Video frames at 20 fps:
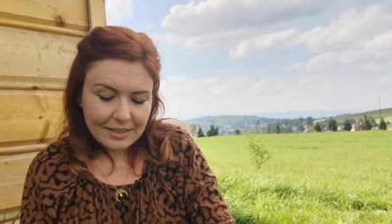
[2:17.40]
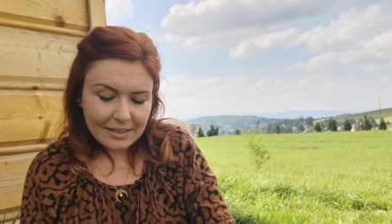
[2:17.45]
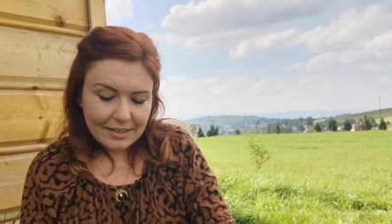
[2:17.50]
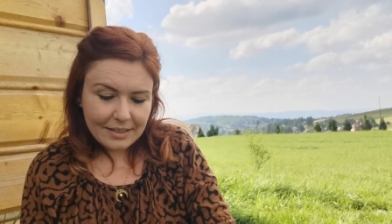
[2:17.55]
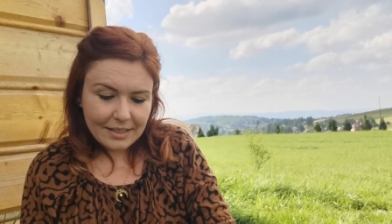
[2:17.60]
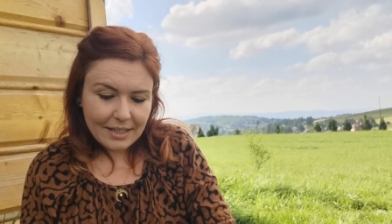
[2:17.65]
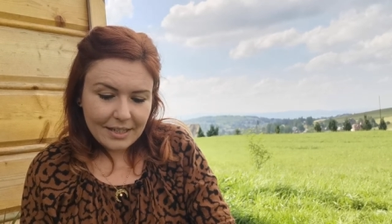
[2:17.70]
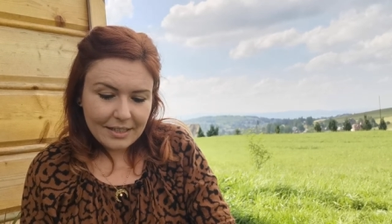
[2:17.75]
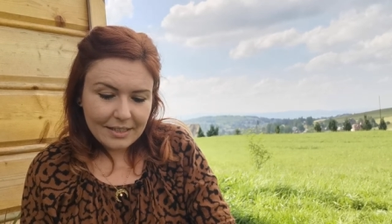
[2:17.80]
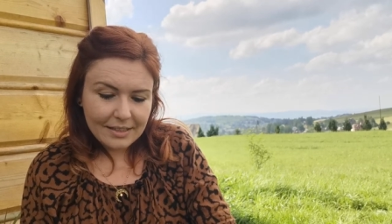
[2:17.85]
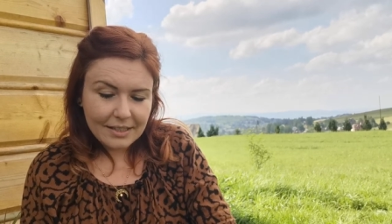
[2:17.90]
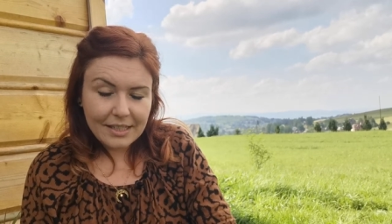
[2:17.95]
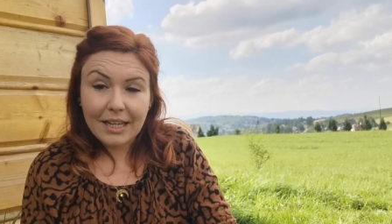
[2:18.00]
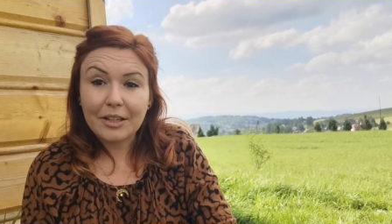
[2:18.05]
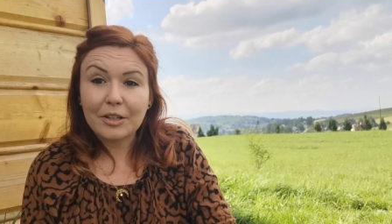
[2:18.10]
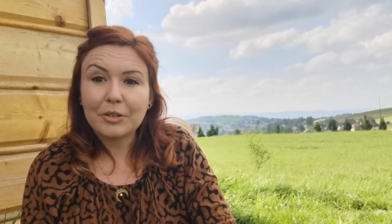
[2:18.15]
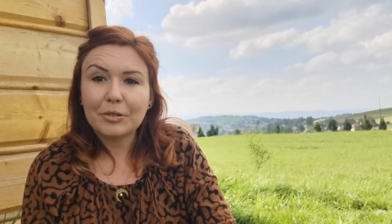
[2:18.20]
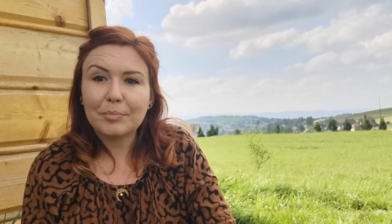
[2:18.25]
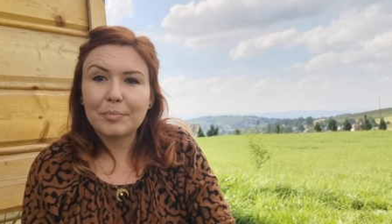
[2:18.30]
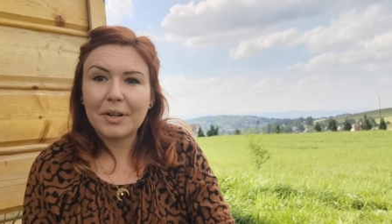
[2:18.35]
since
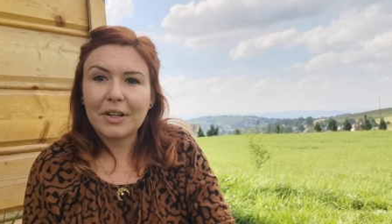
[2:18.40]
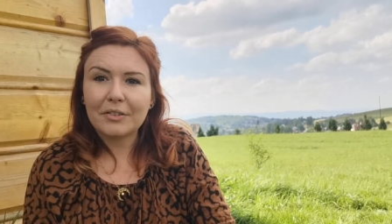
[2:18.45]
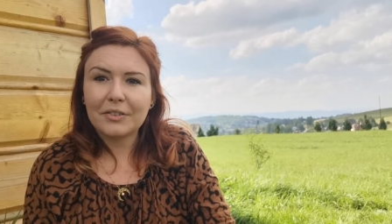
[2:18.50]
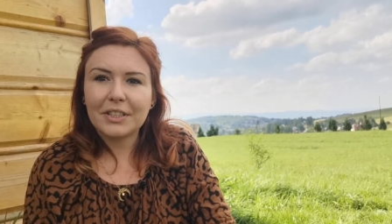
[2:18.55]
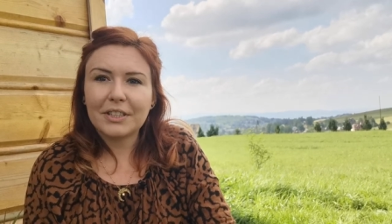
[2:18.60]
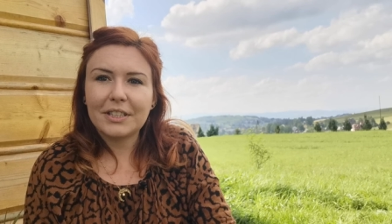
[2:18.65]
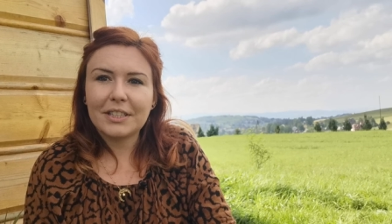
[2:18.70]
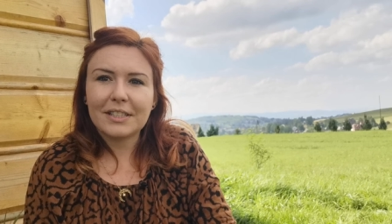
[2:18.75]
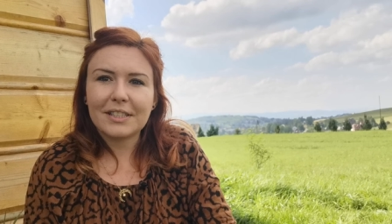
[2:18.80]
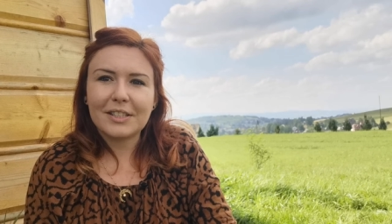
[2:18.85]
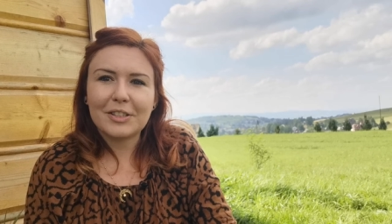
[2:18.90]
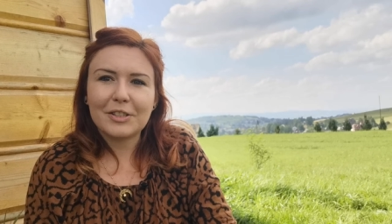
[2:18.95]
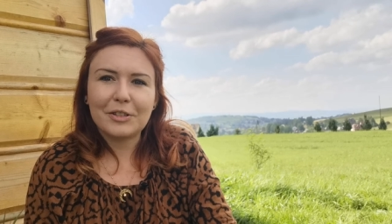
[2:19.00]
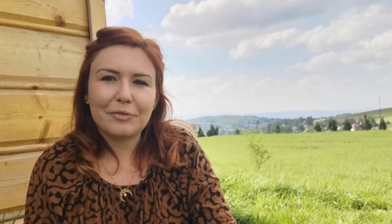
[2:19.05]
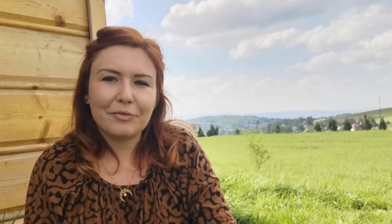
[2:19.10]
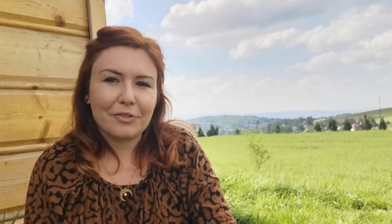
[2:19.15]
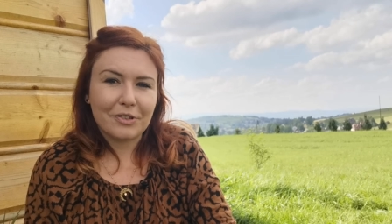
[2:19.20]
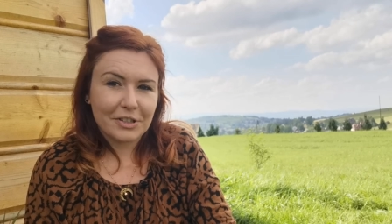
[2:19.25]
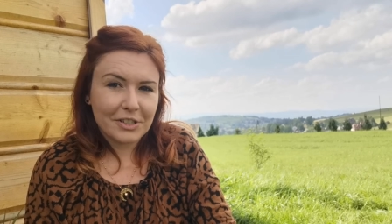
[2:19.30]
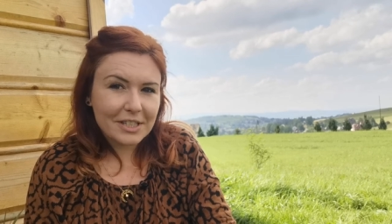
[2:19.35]
I got married, this is
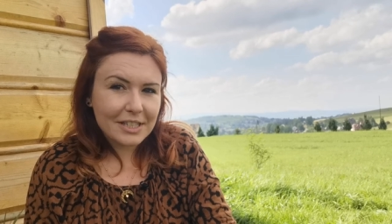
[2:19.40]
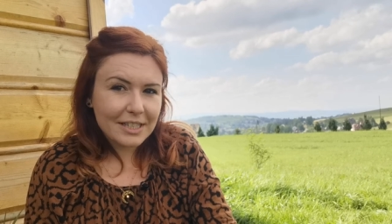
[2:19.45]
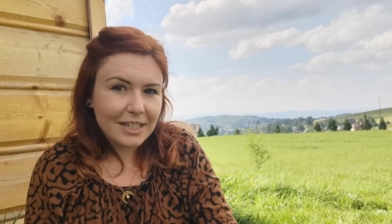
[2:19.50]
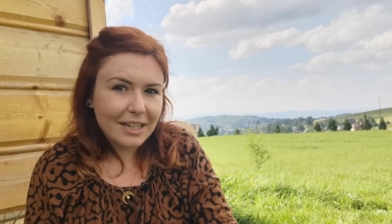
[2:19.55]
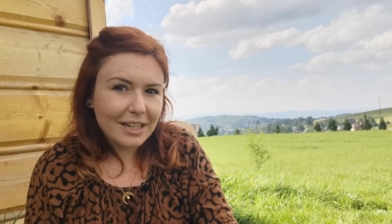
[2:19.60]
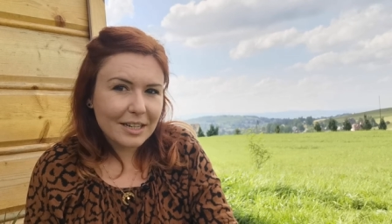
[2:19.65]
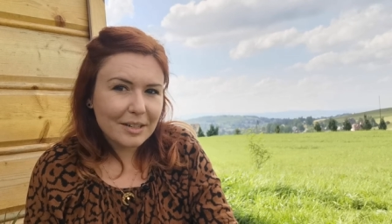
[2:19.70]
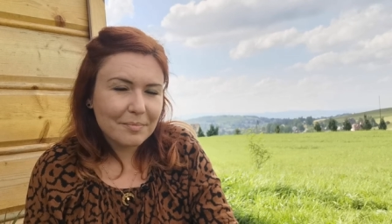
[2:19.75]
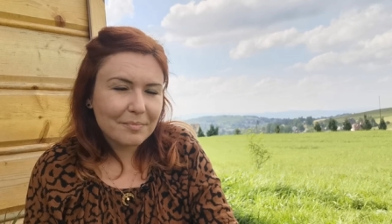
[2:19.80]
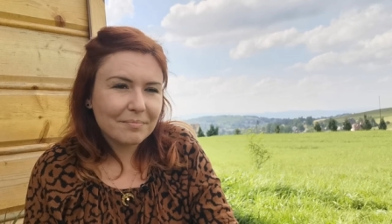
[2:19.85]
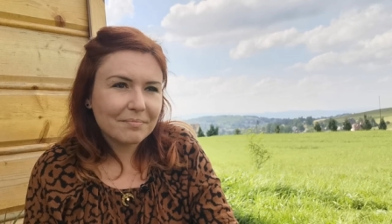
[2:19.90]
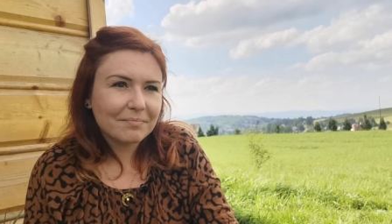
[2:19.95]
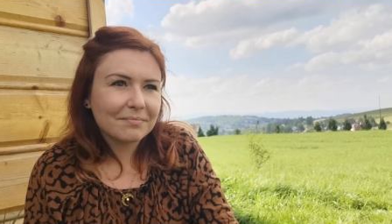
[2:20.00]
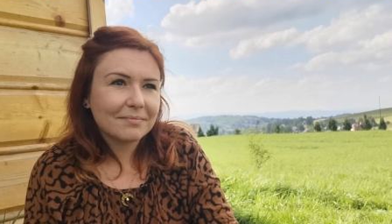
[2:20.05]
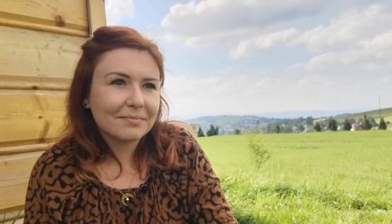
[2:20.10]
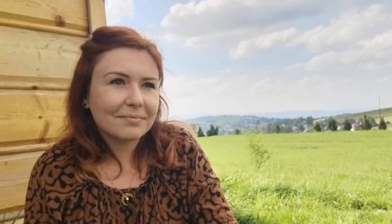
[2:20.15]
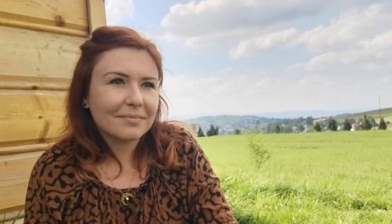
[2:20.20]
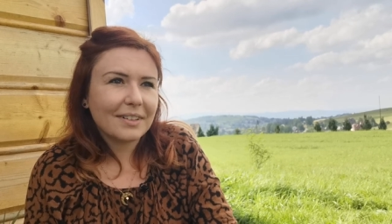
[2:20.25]
the first time